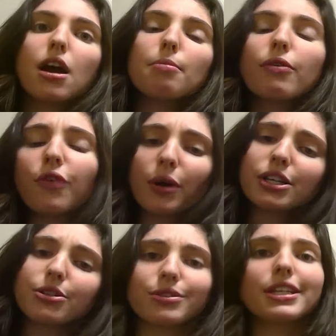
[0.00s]
Before
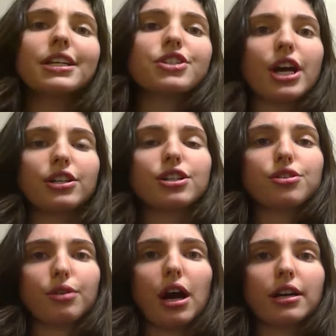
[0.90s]
using injection
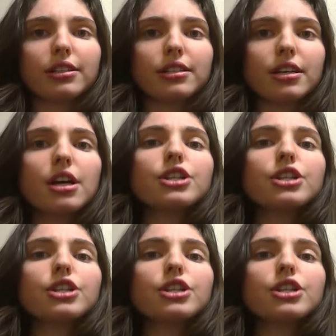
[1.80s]
drugs,